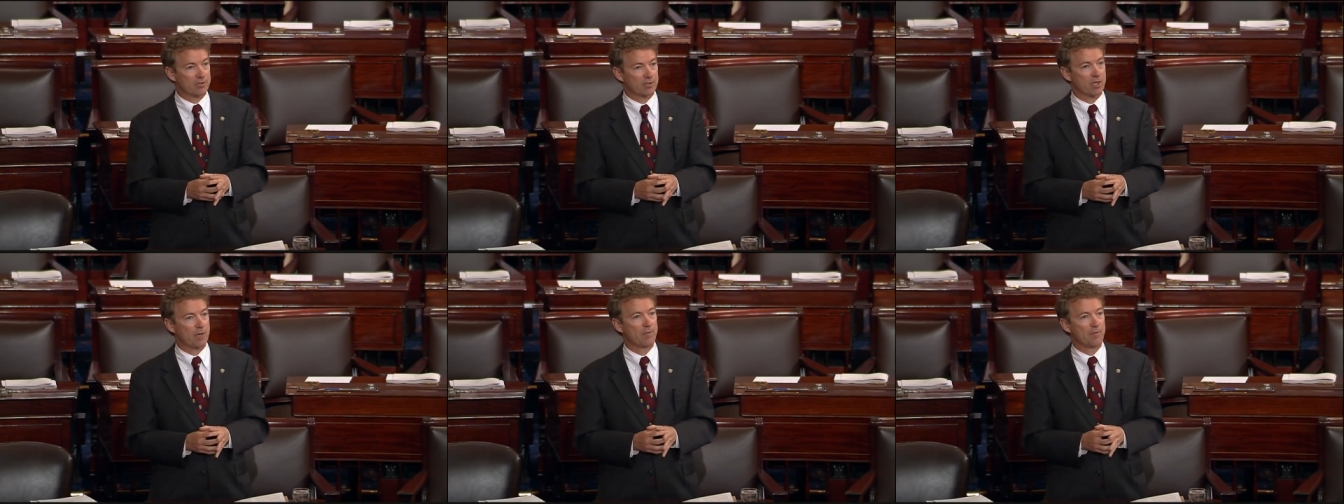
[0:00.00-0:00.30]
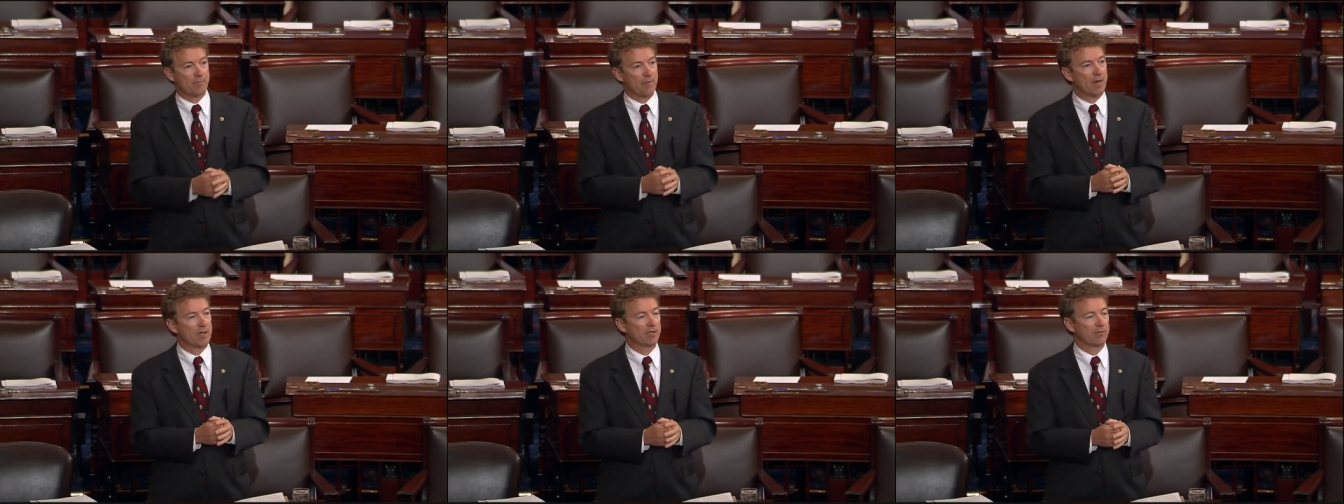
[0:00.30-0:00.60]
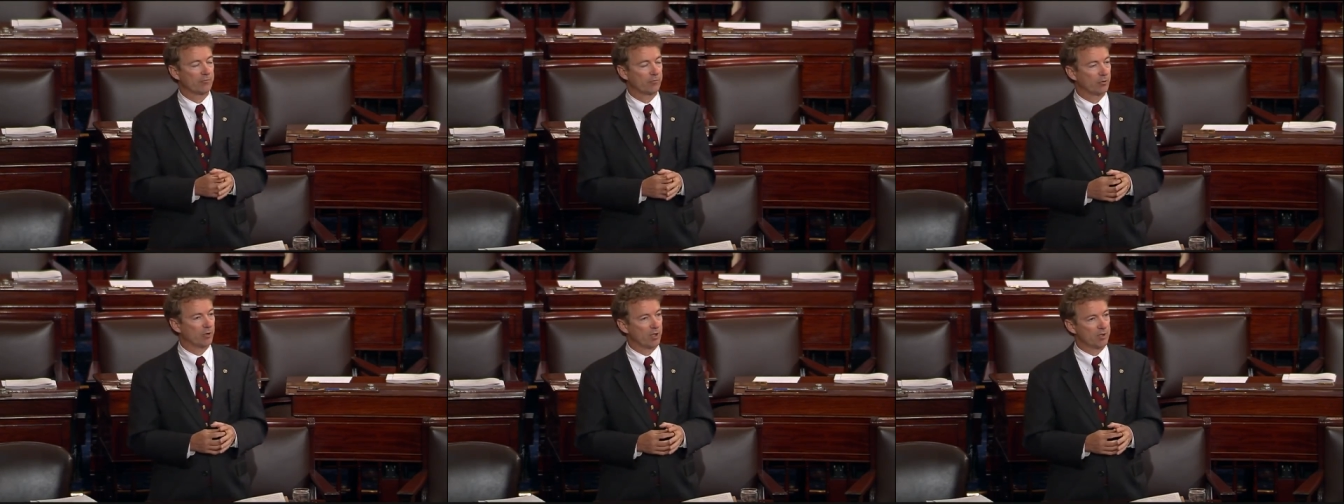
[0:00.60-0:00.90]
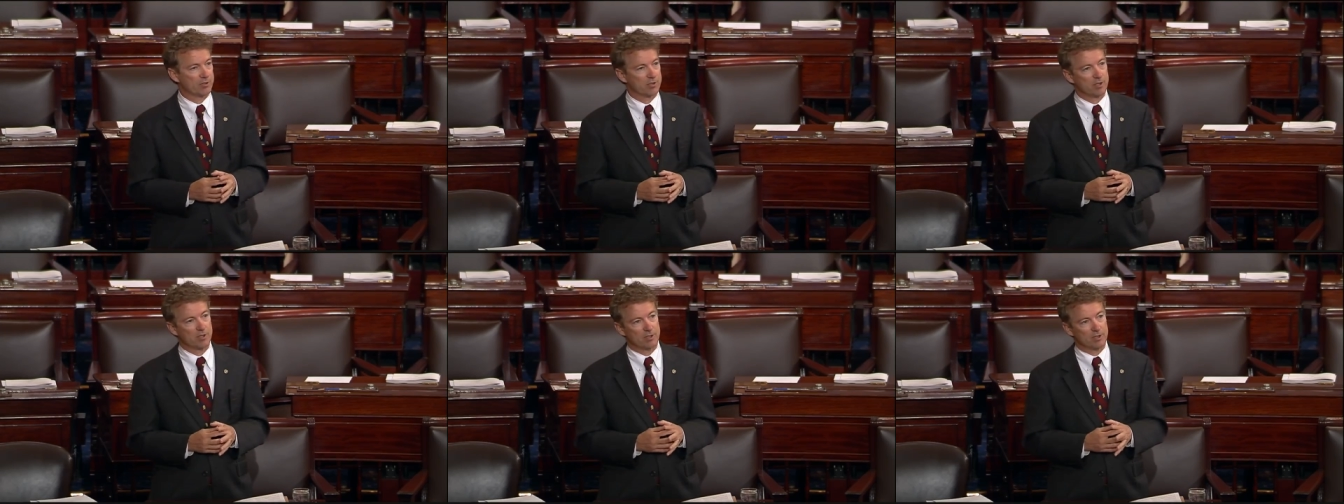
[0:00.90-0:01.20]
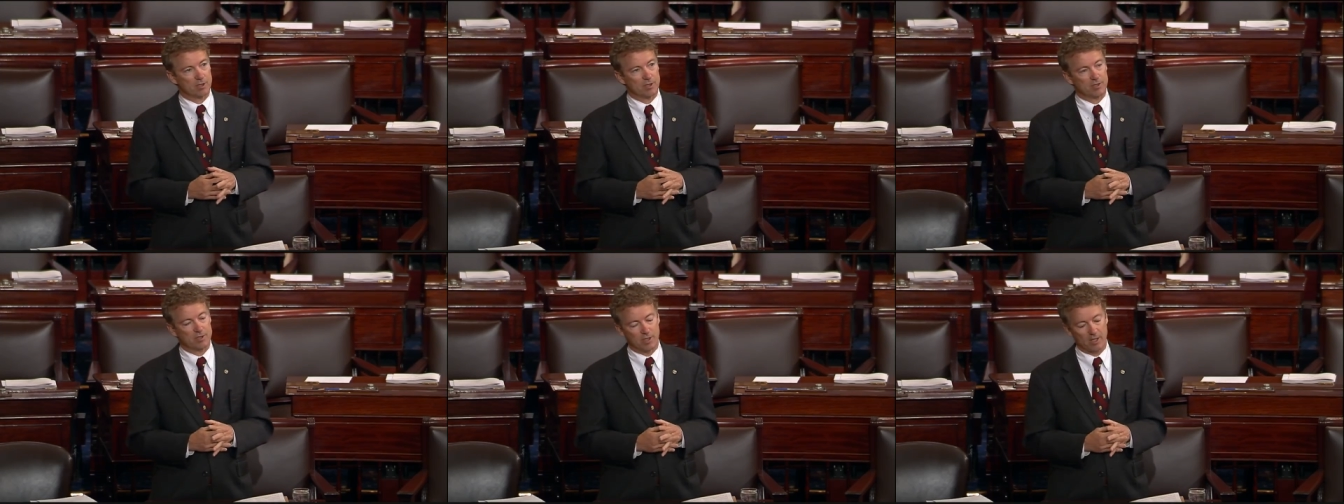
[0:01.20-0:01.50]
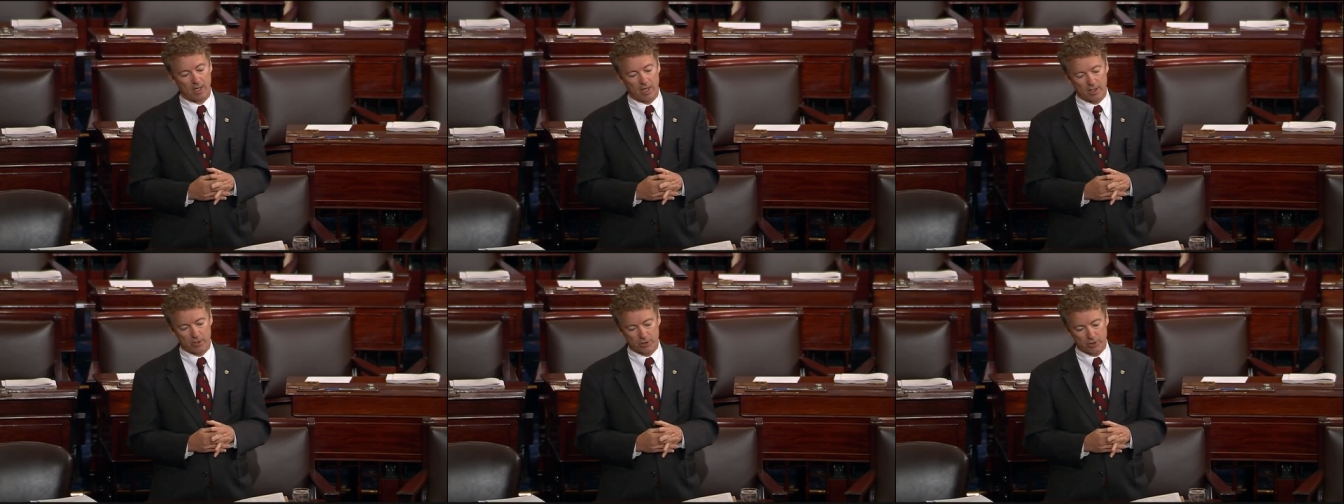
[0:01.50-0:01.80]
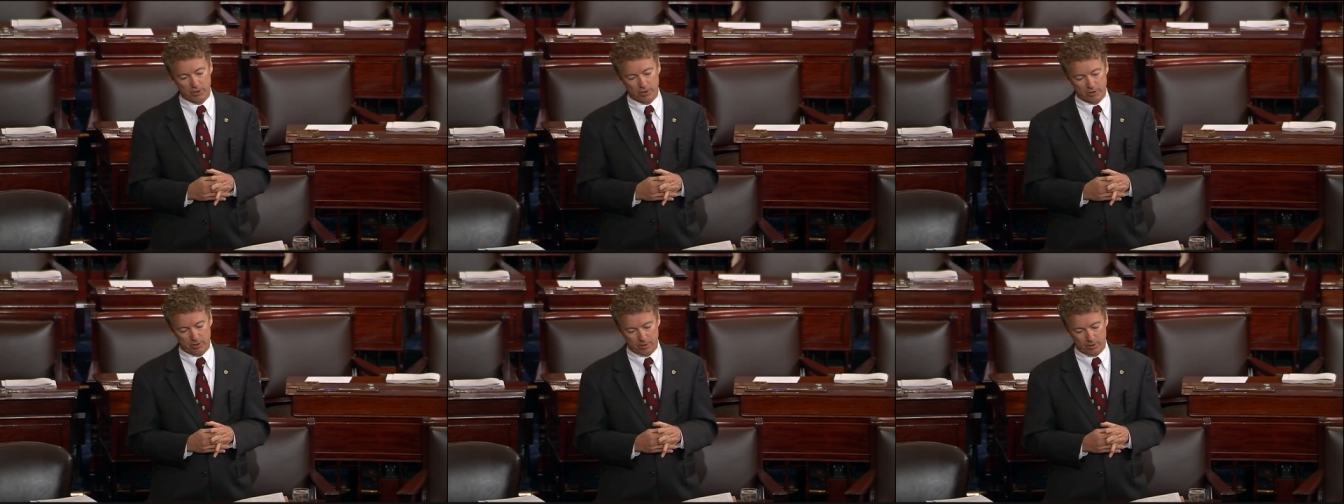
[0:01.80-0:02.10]
sum of money for us in today's
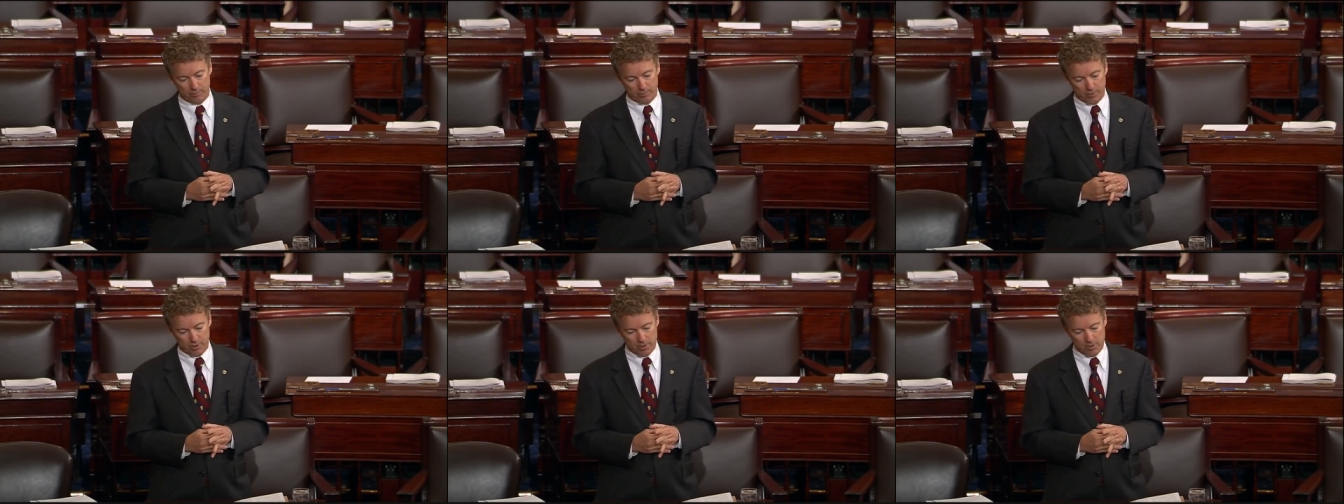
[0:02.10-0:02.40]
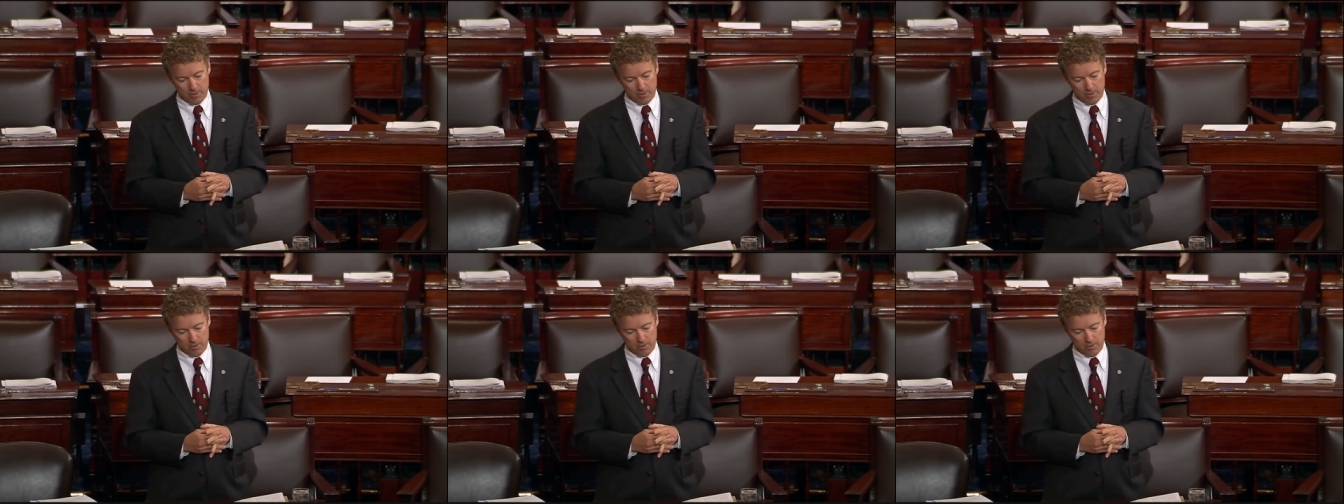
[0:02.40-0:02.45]
terms.